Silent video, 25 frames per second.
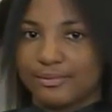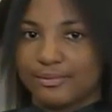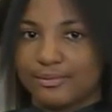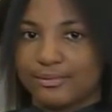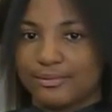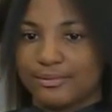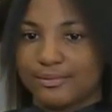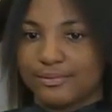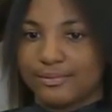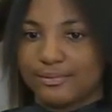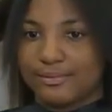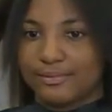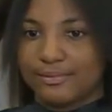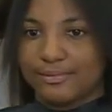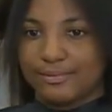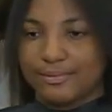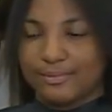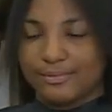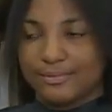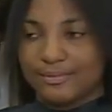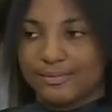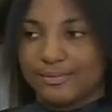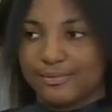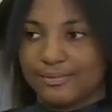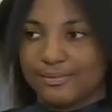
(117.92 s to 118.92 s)

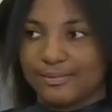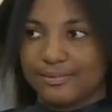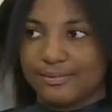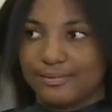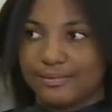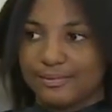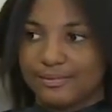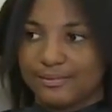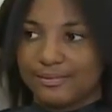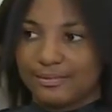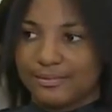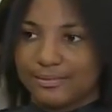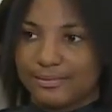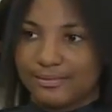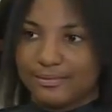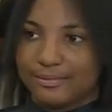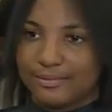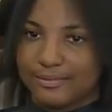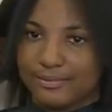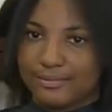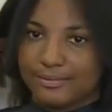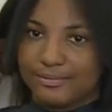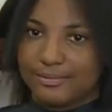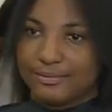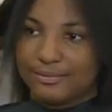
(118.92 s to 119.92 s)

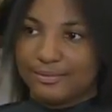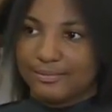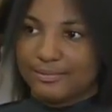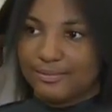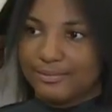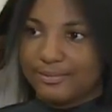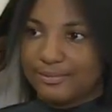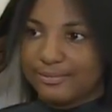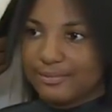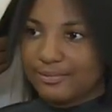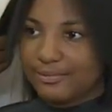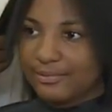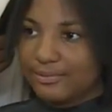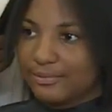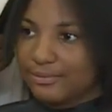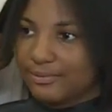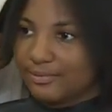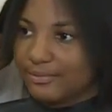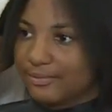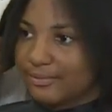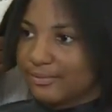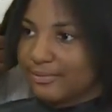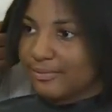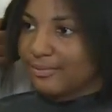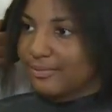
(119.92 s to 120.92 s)

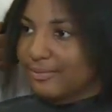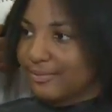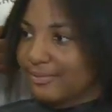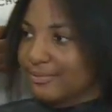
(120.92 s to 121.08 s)
(silent)